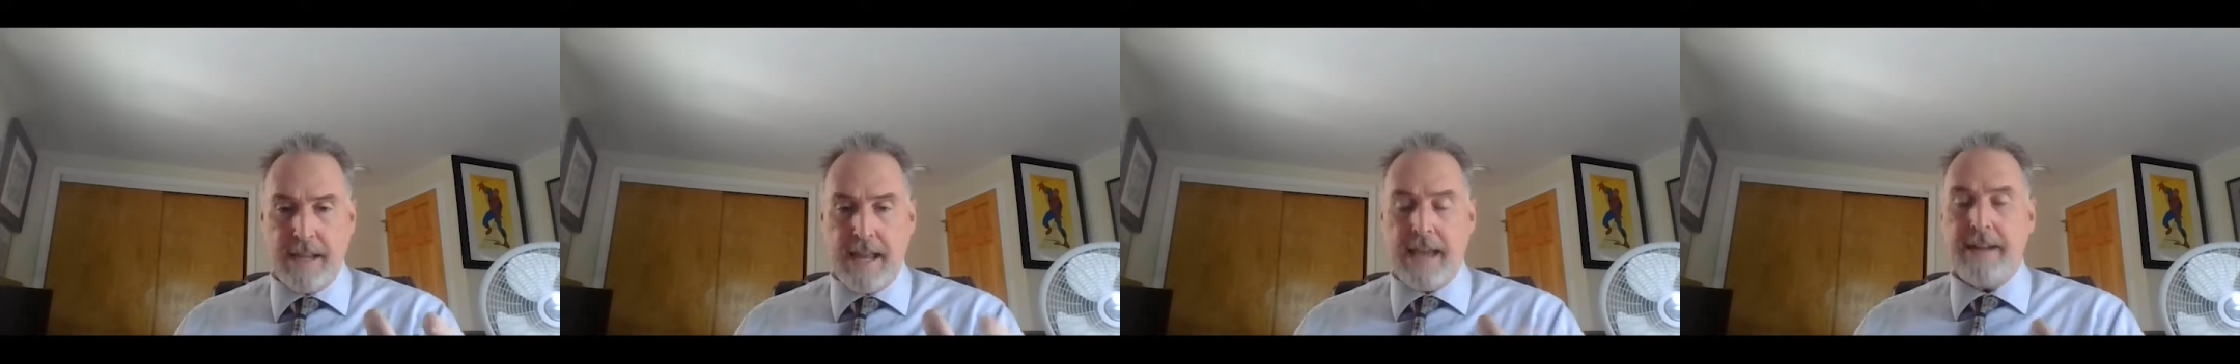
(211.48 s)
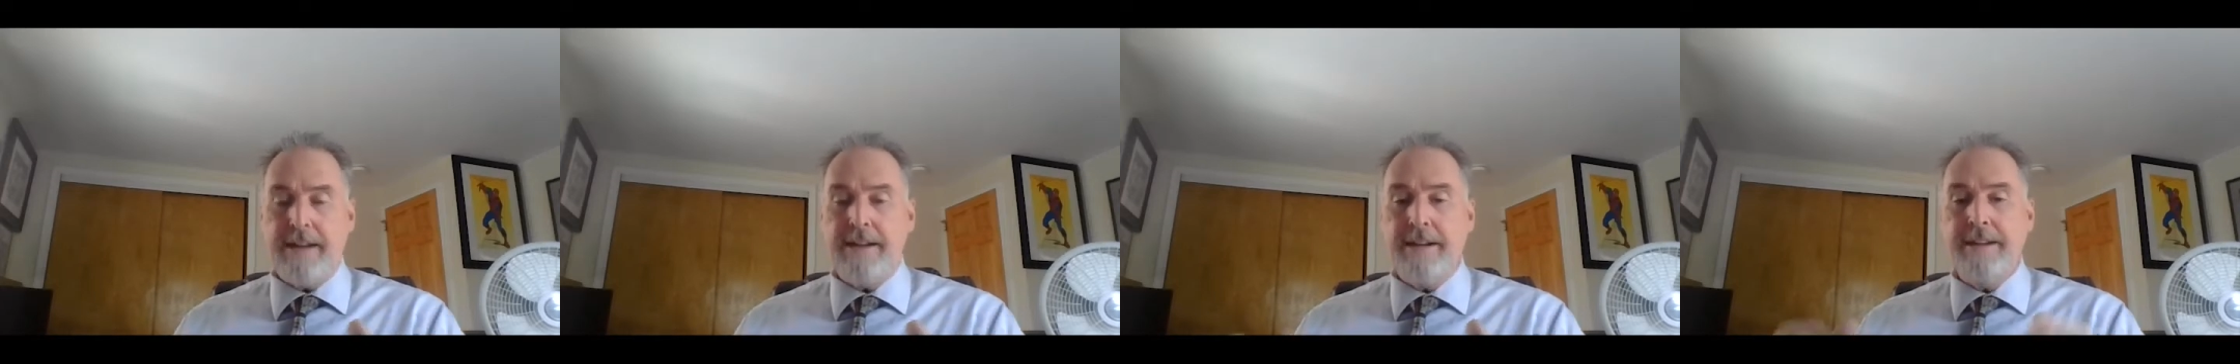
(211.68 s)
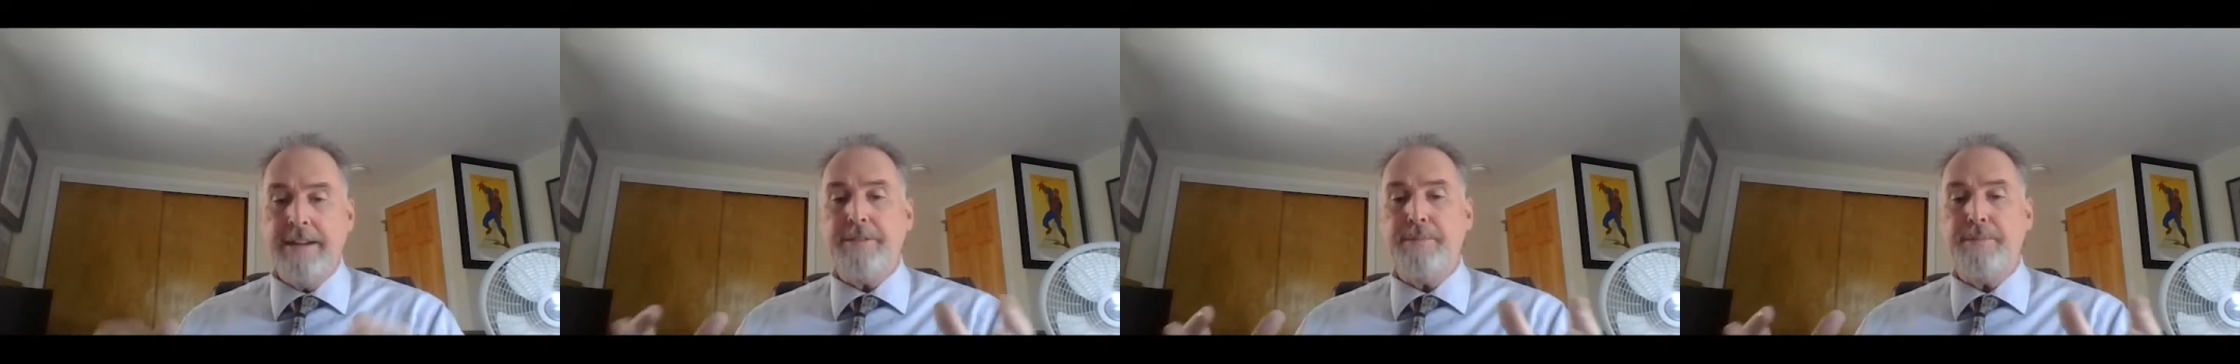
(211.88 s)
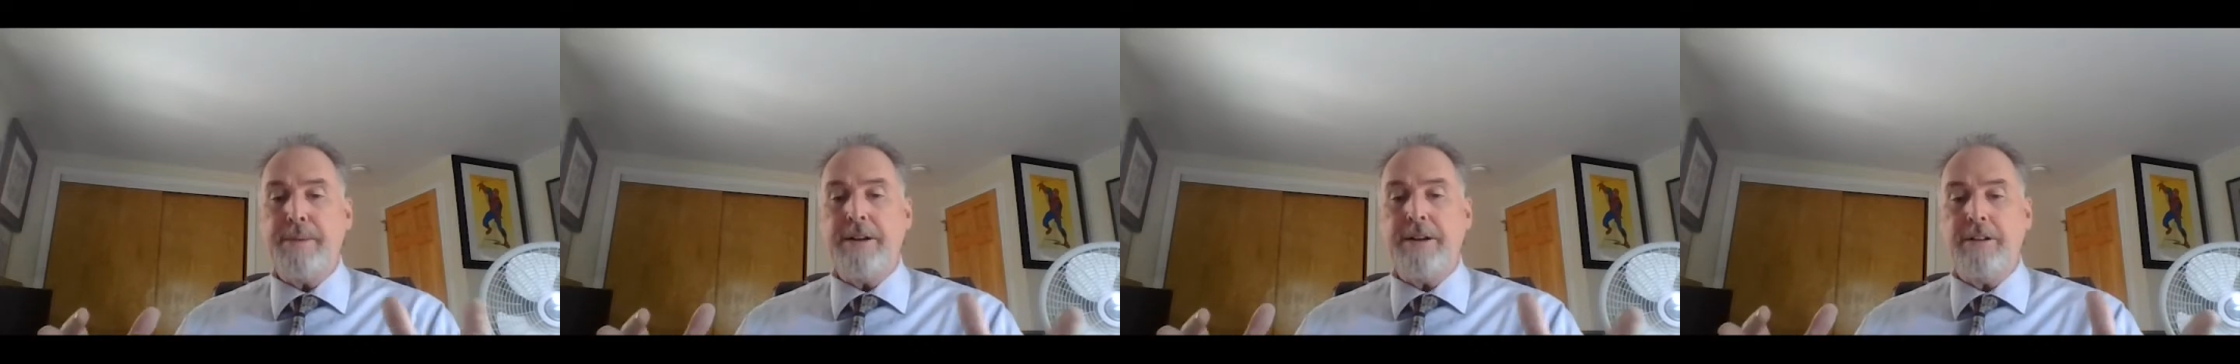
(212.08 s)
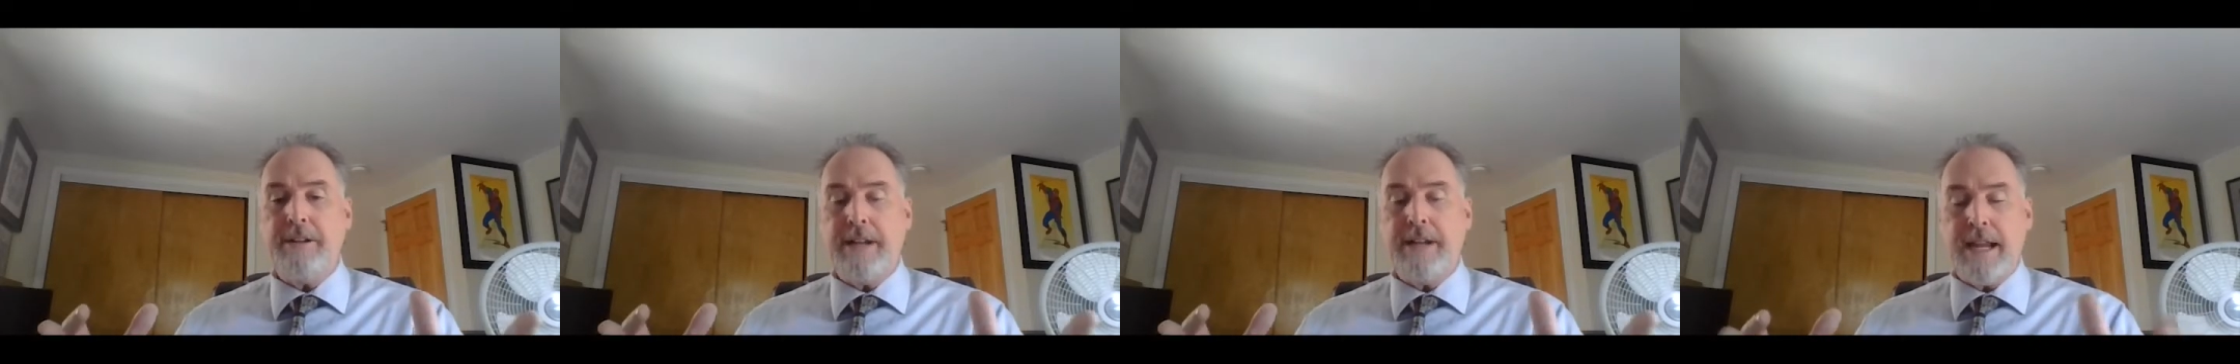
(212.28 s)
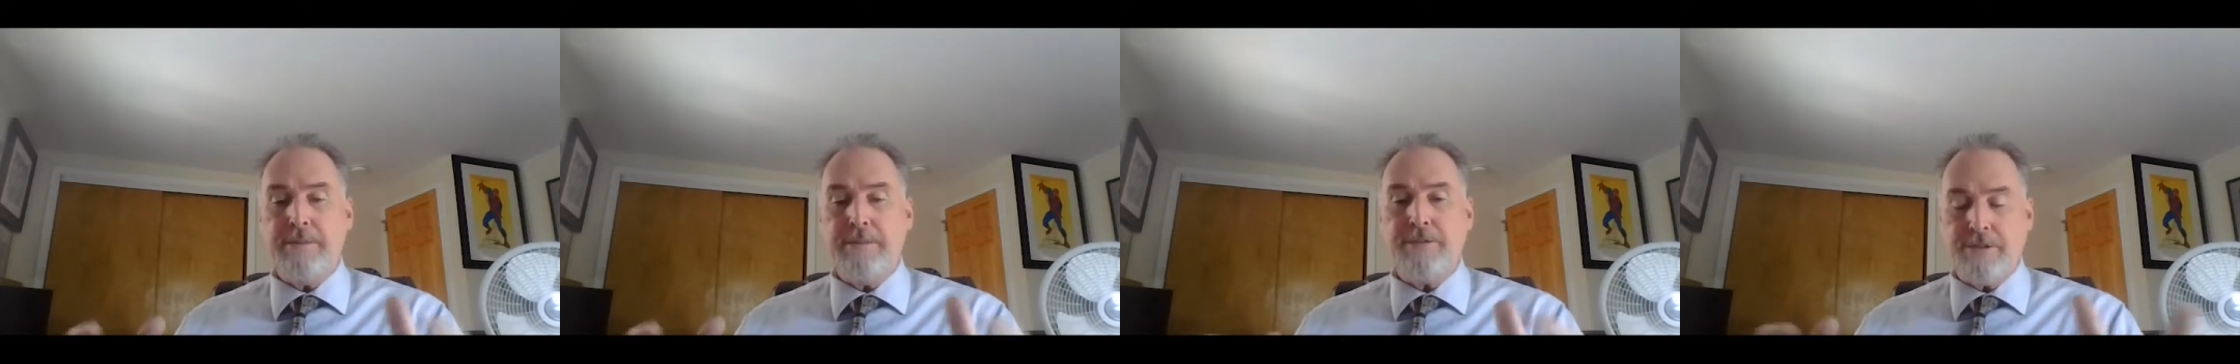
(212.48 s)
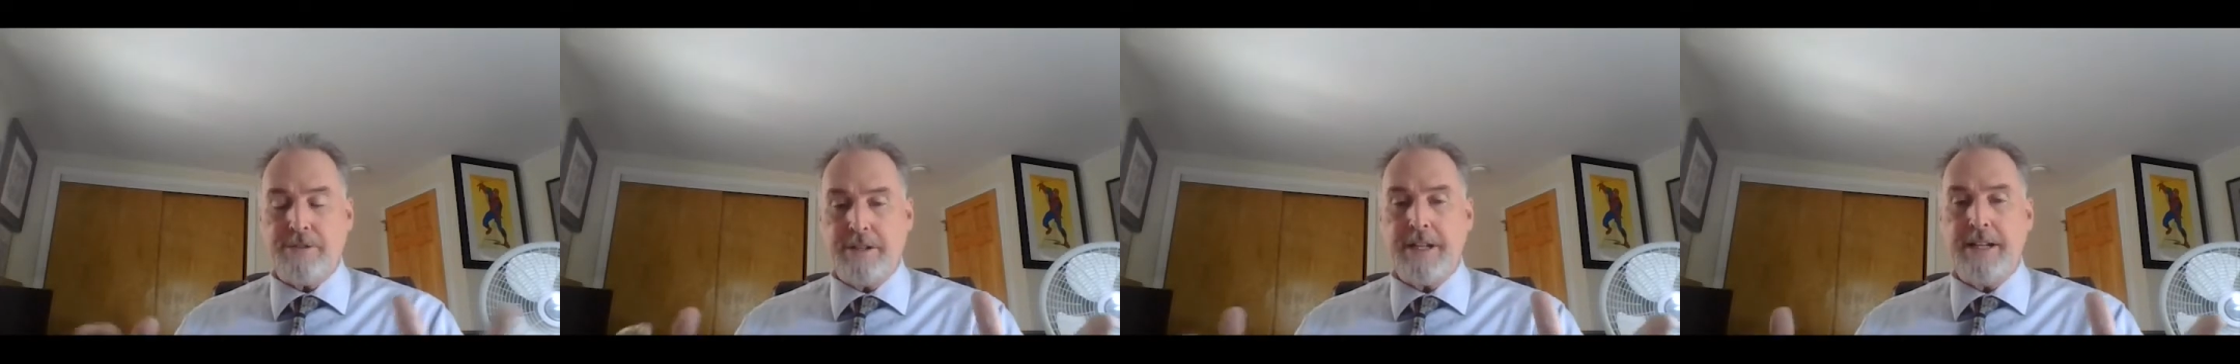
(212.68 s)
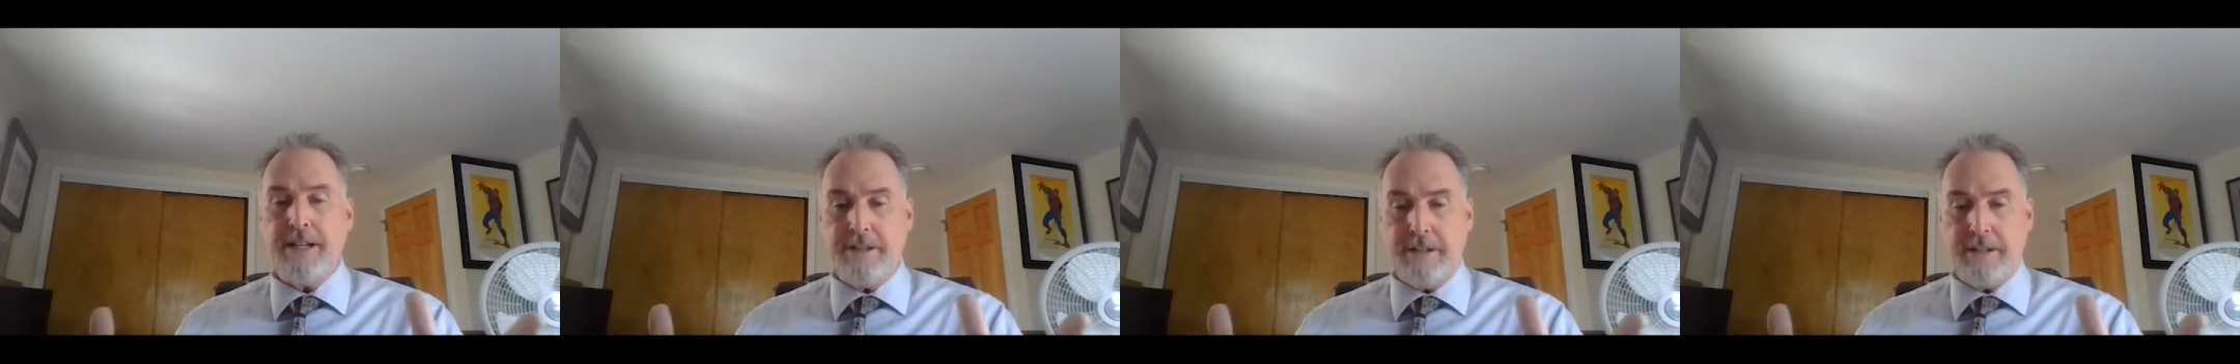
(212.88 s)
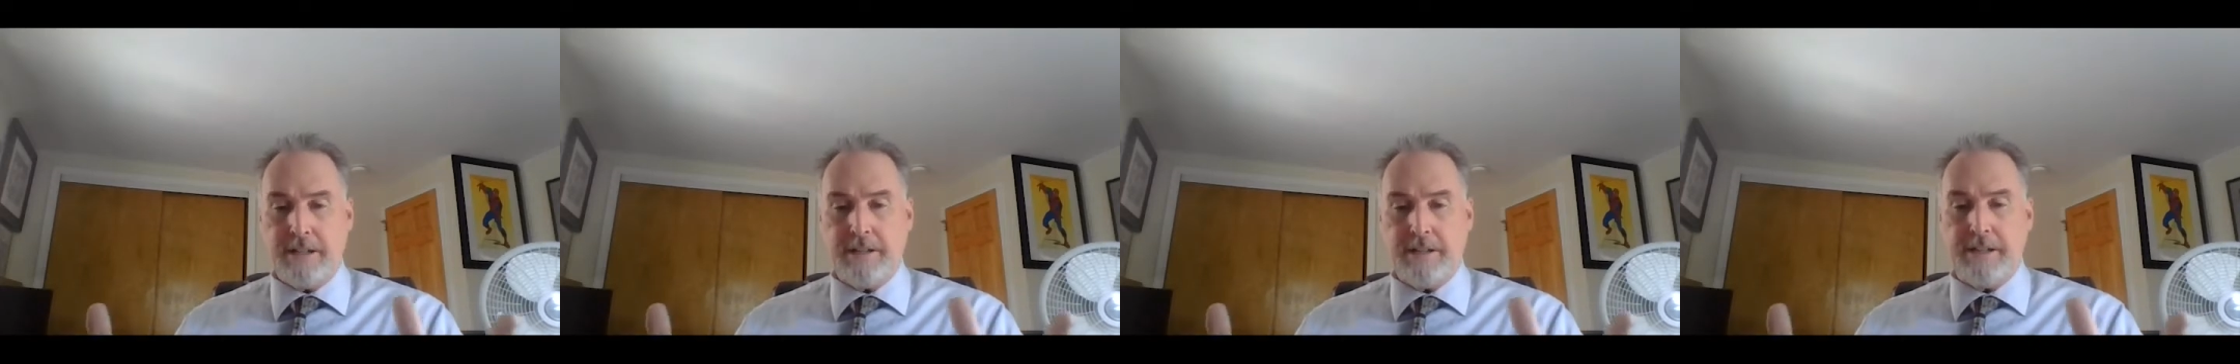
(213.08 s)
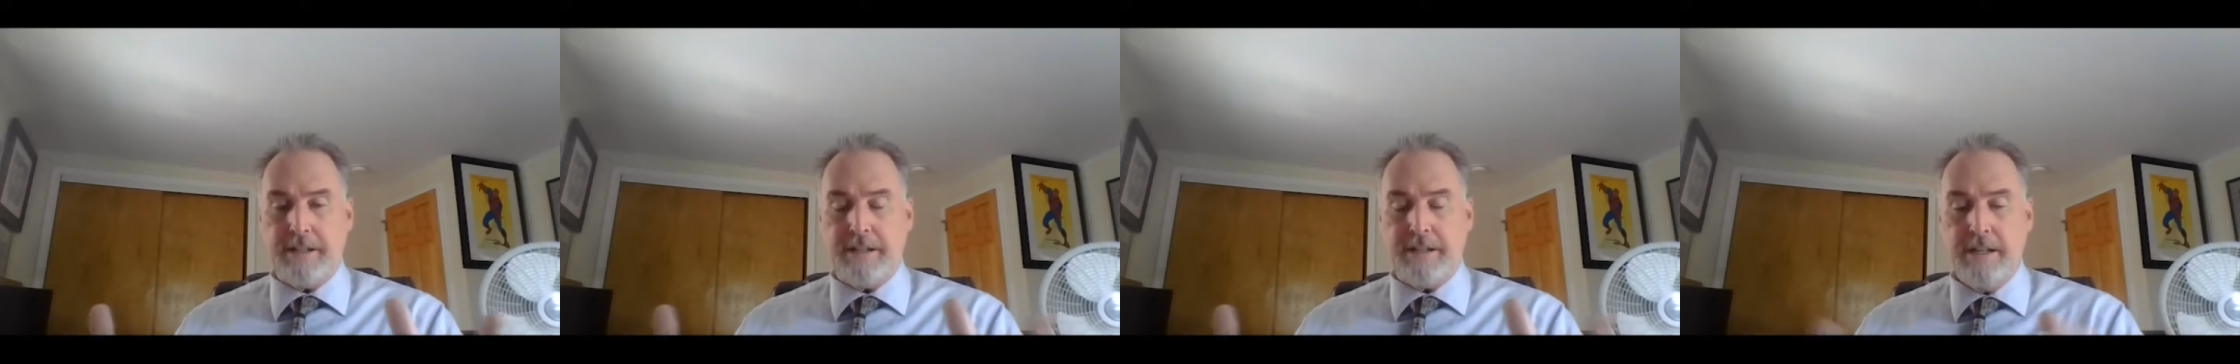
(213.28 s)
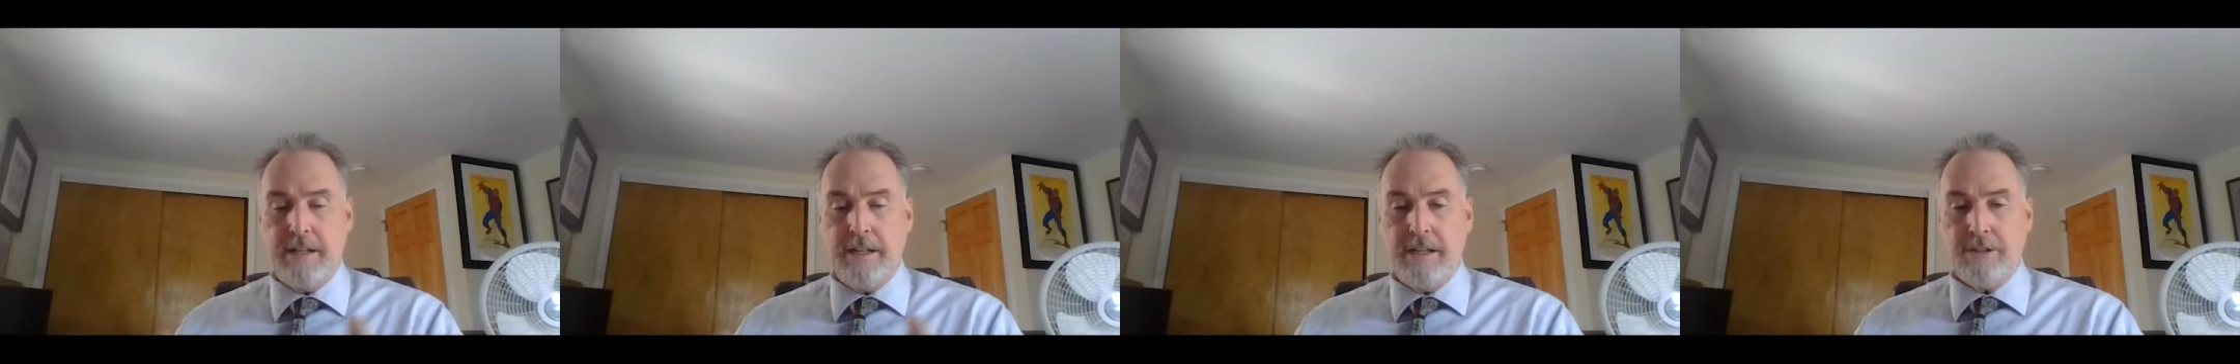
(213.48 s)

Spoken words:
and it is a better game strategically.